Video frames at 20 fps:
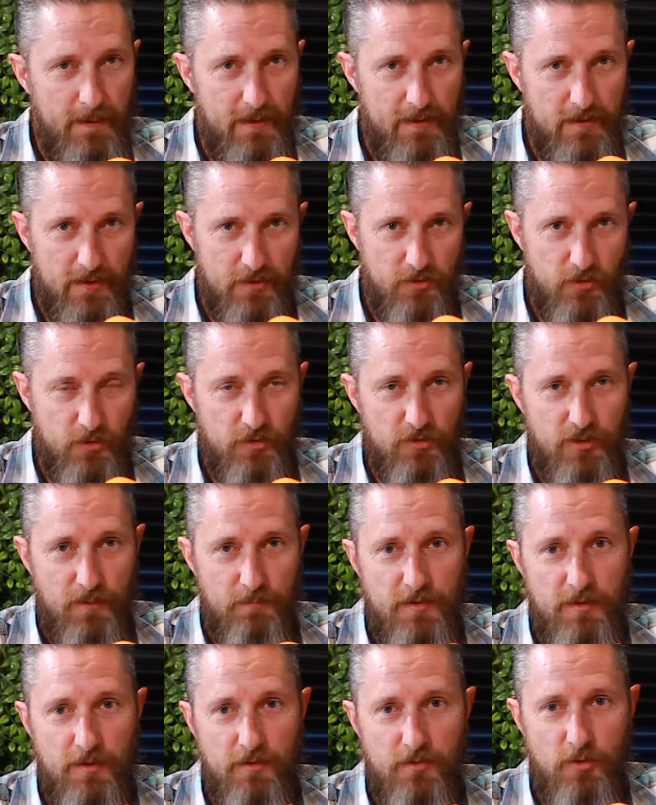Unless there's
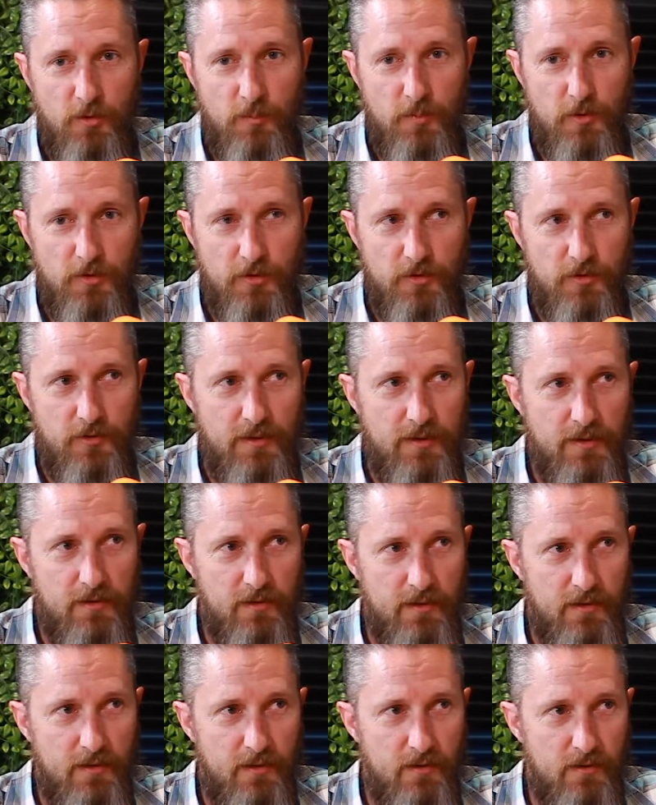something super unique,
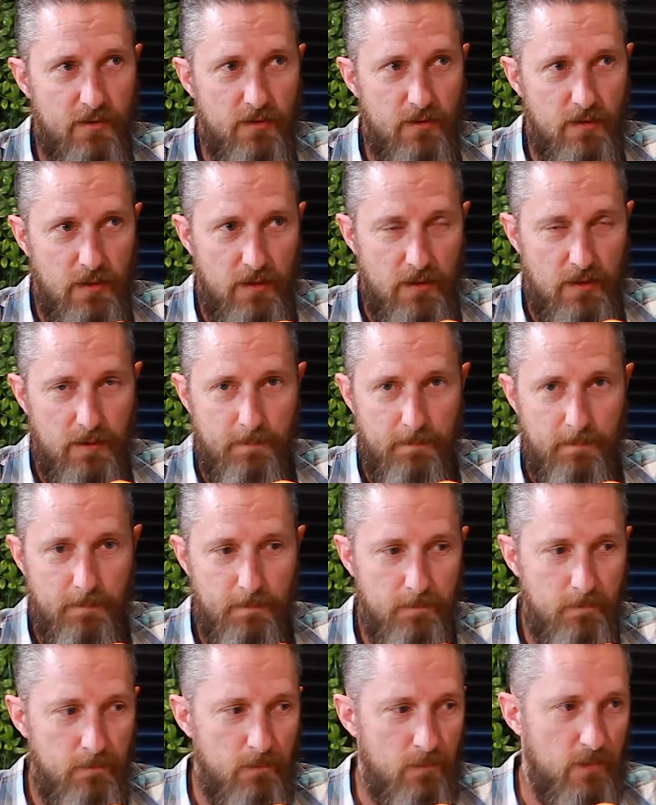like um,
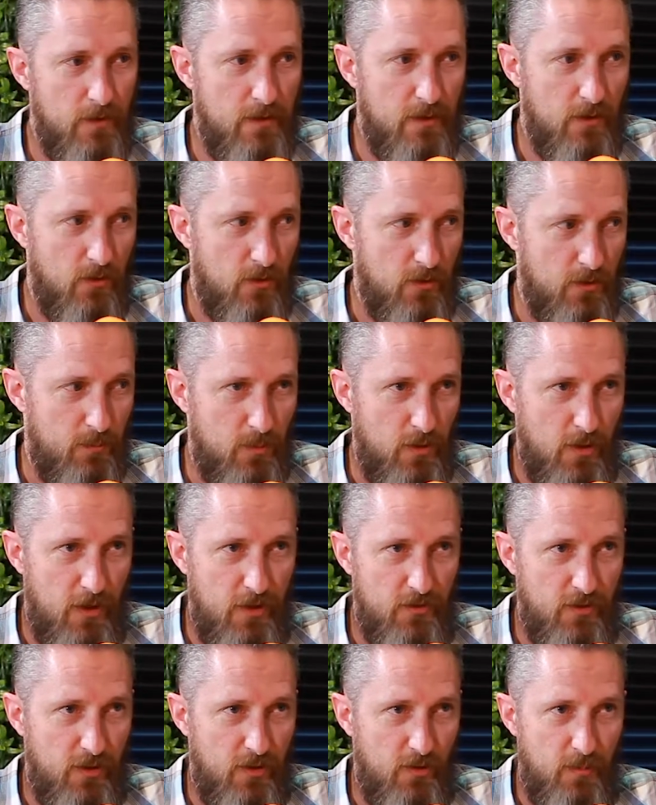you know, the
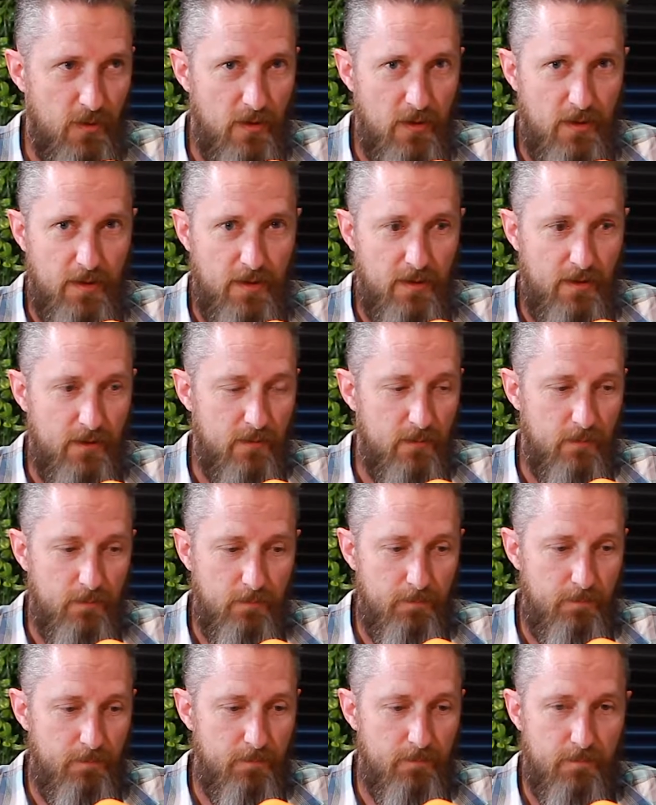process behind
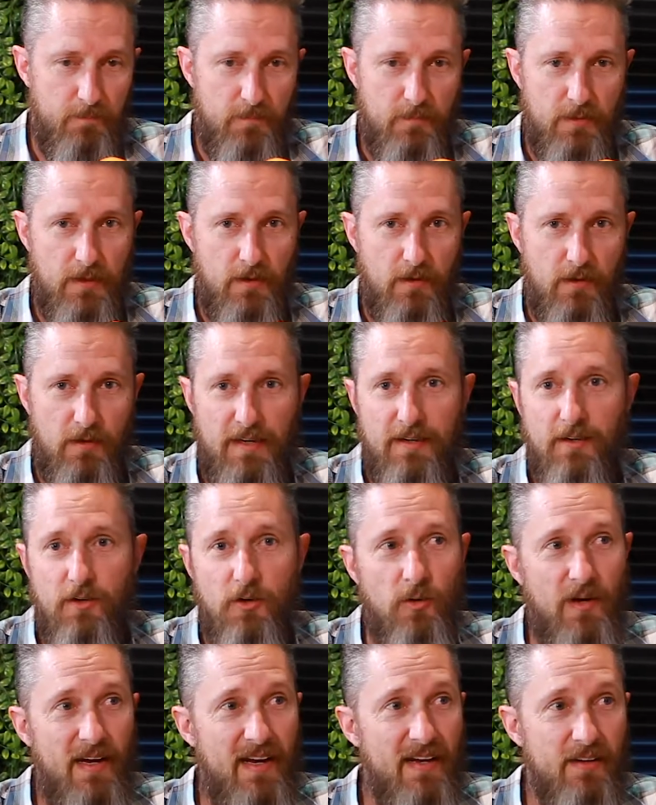uh, I don't
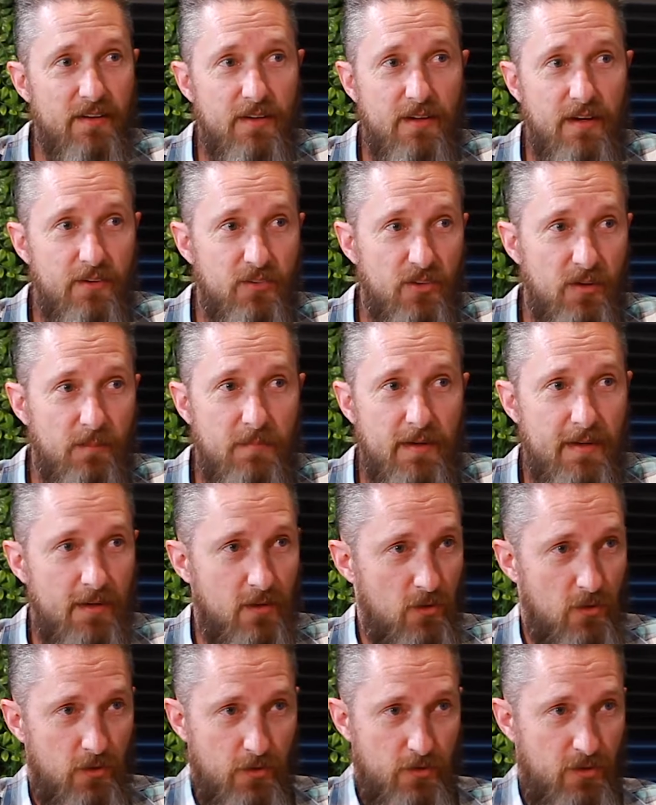know, anodizing
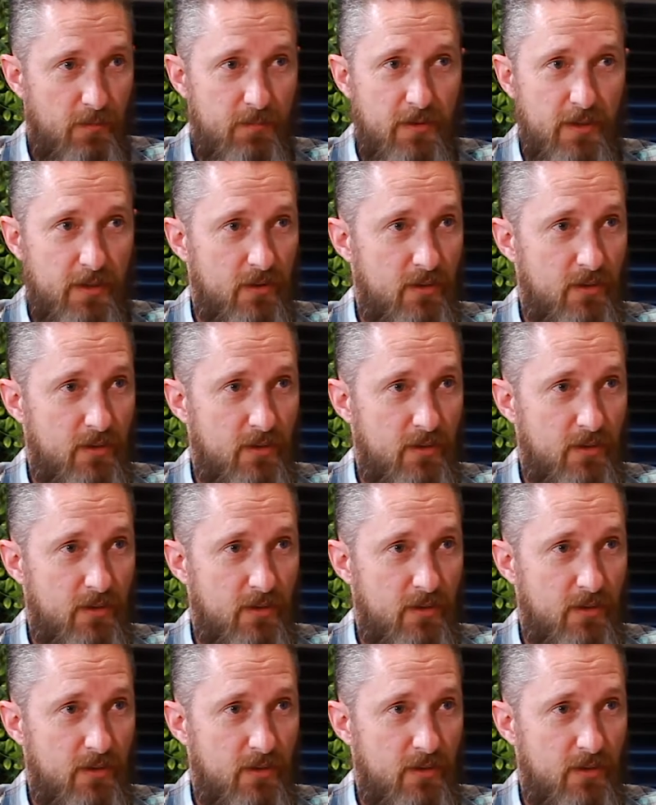metal or something.